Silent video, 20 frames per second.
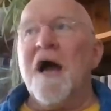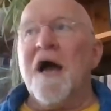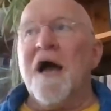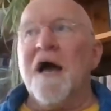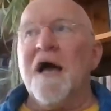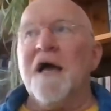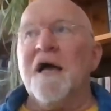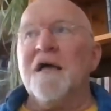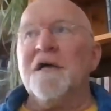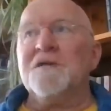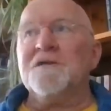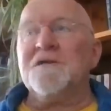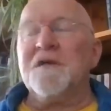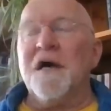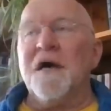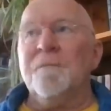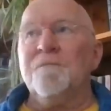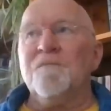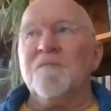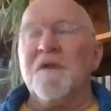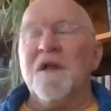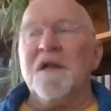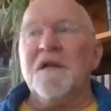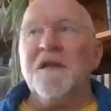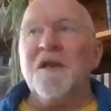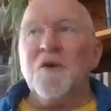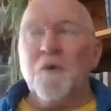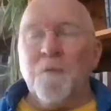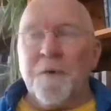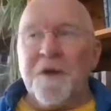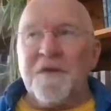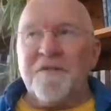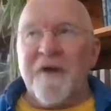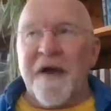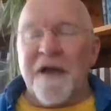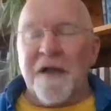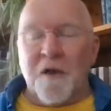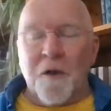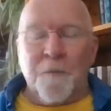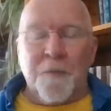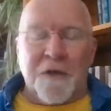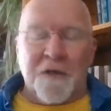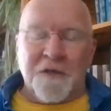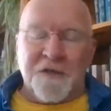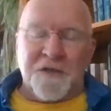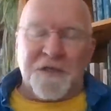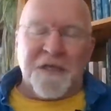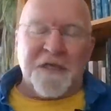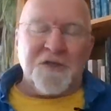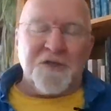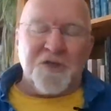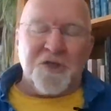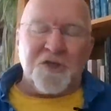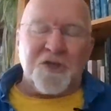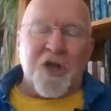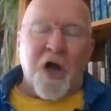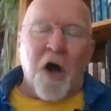and um, a little bit of anger because things just